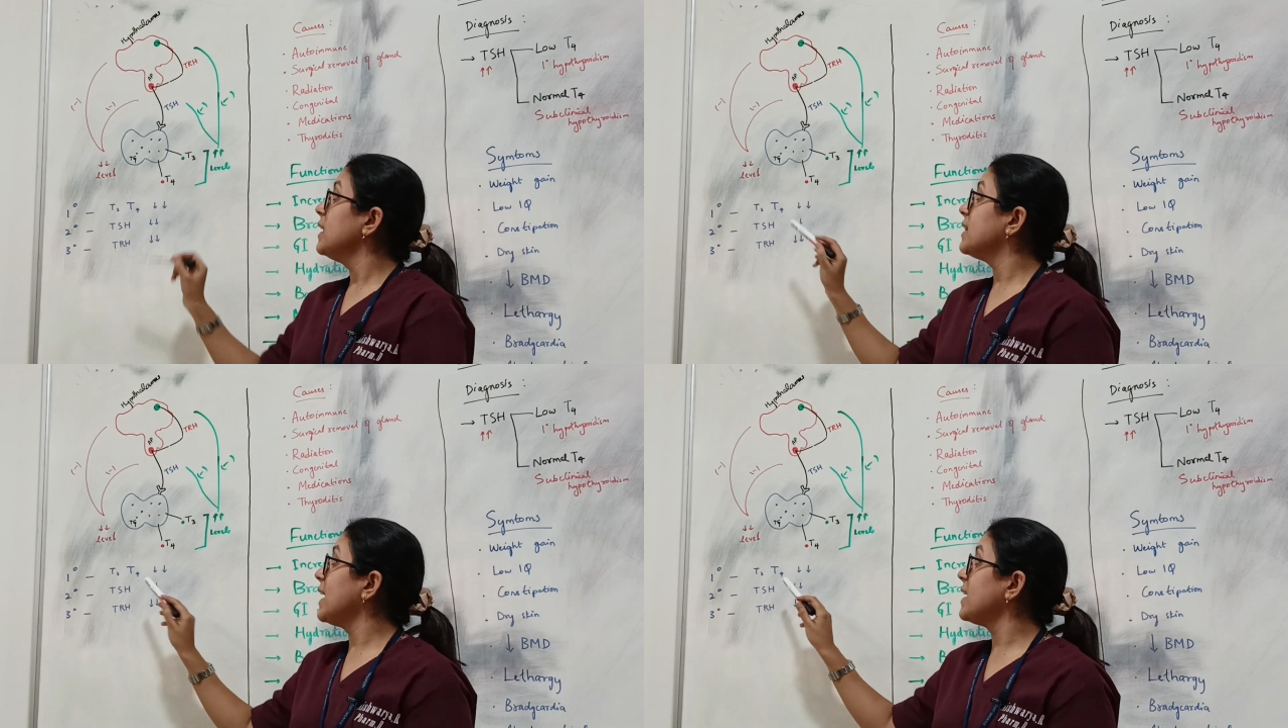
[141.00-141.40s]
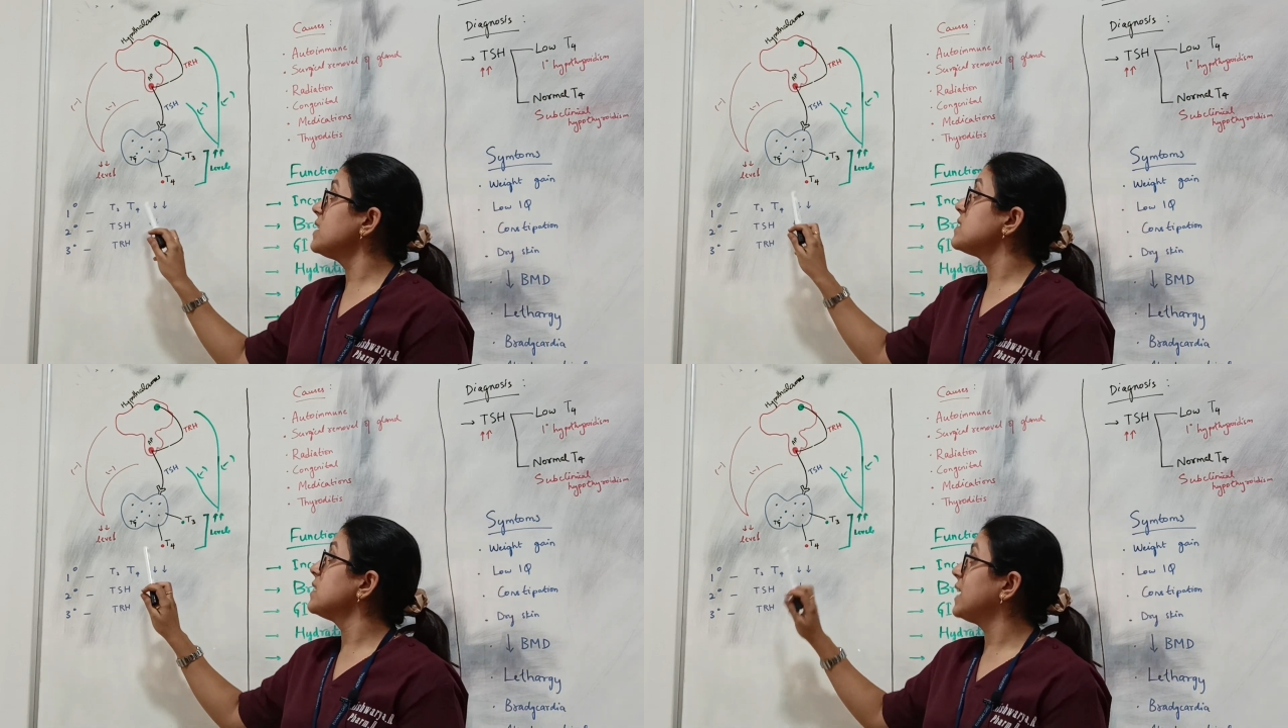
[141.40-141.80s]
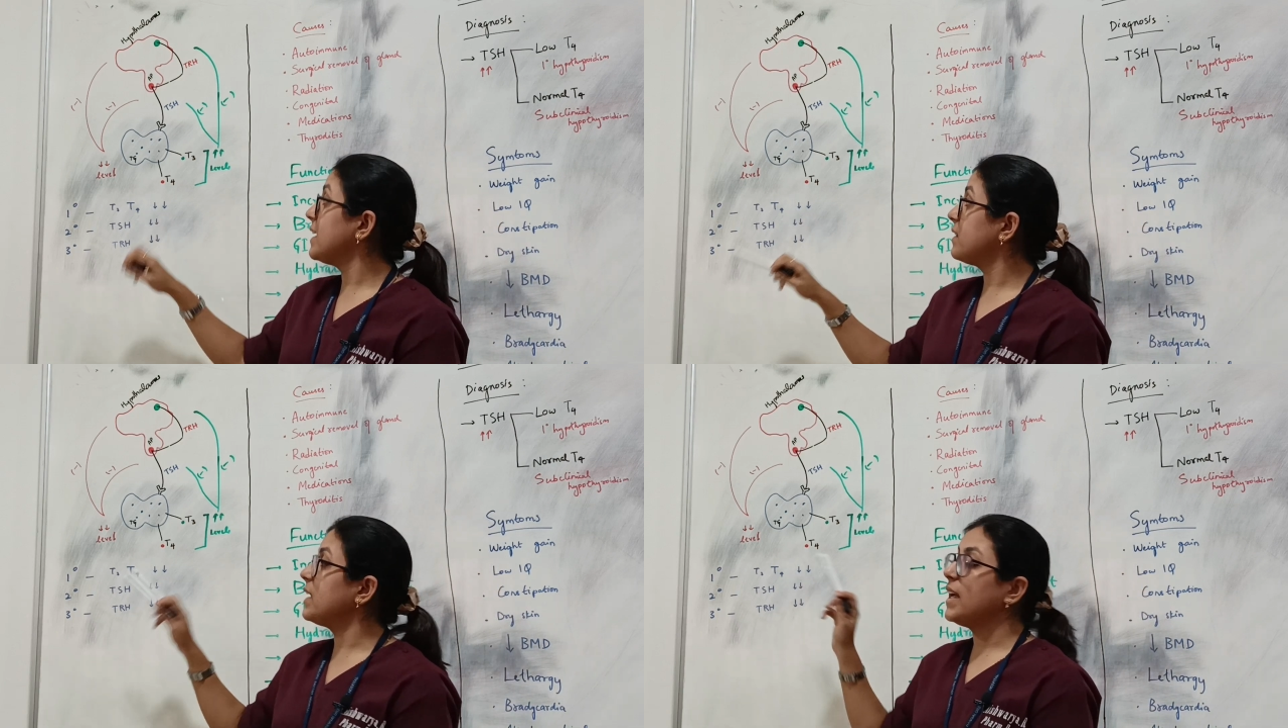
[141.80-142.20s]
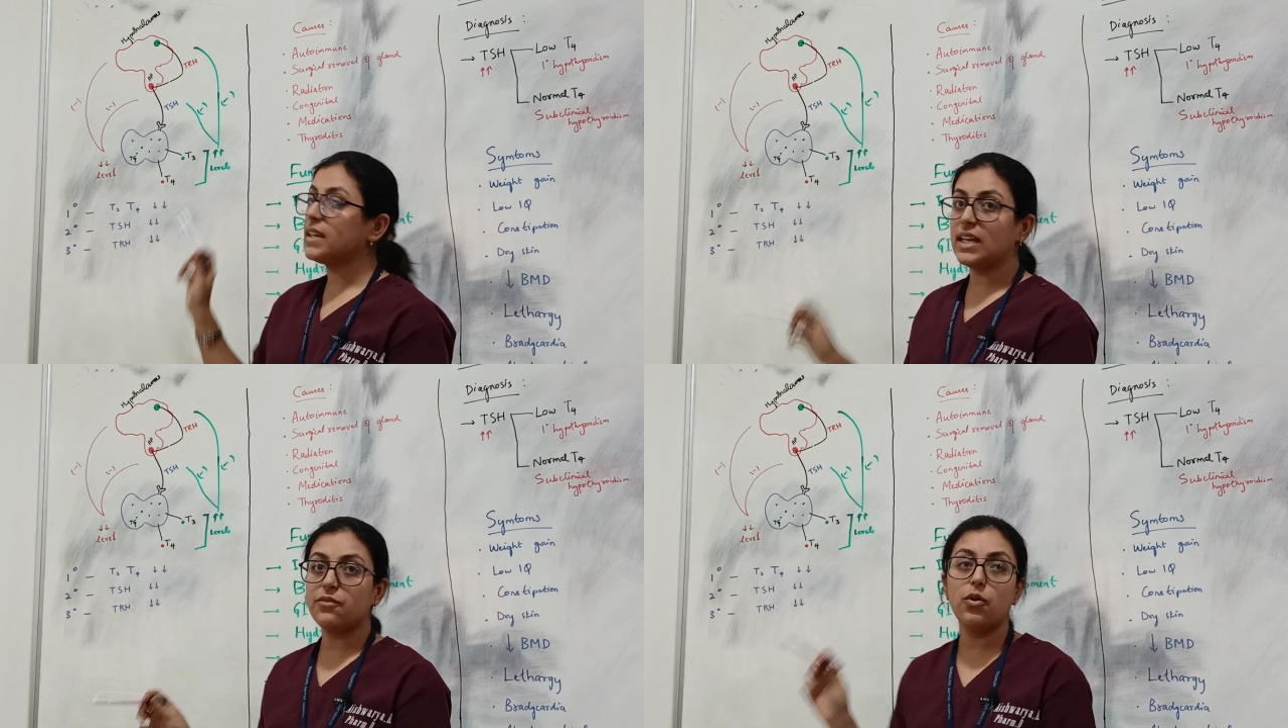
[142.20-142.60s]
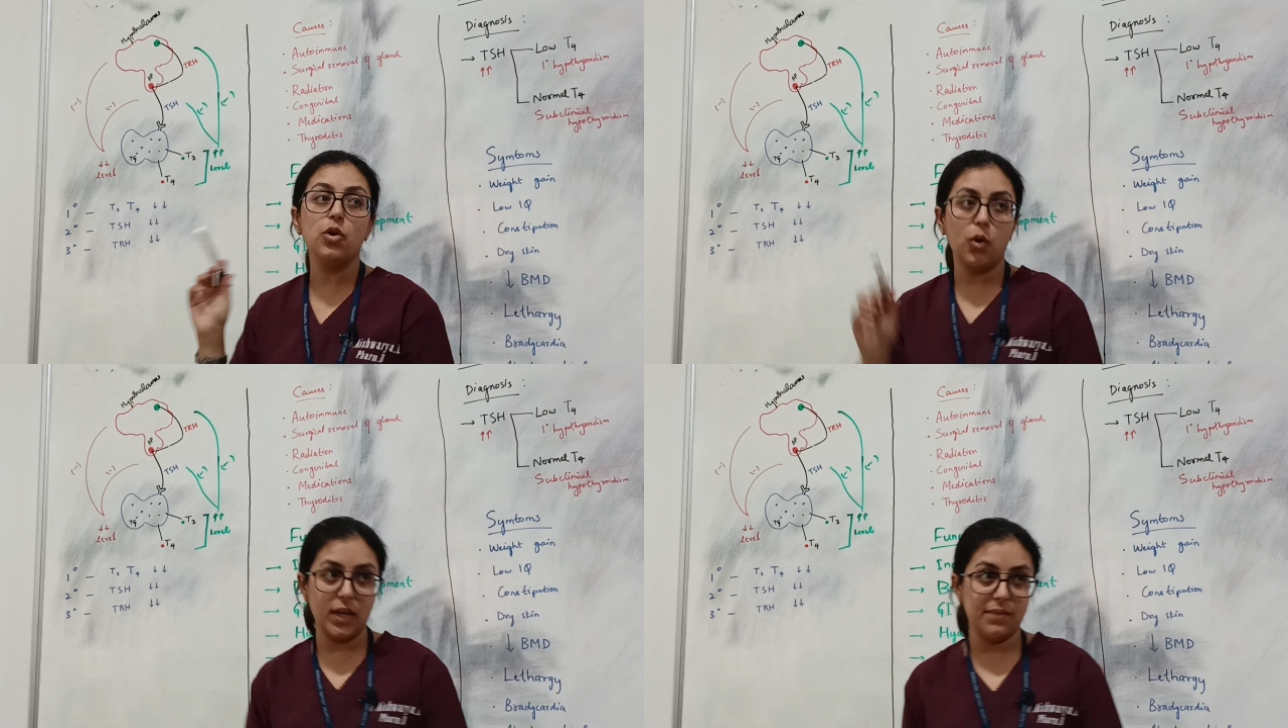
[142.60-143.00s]
there is T3 and
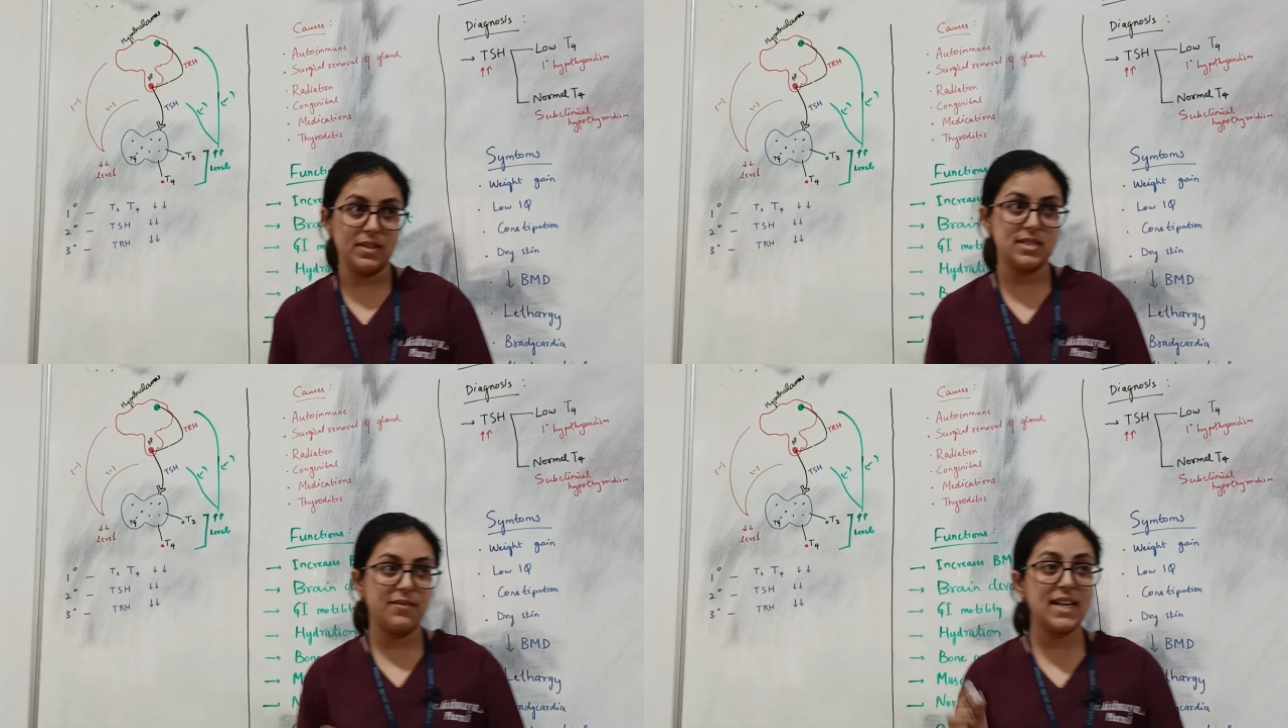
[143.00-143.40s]
T4 low levels,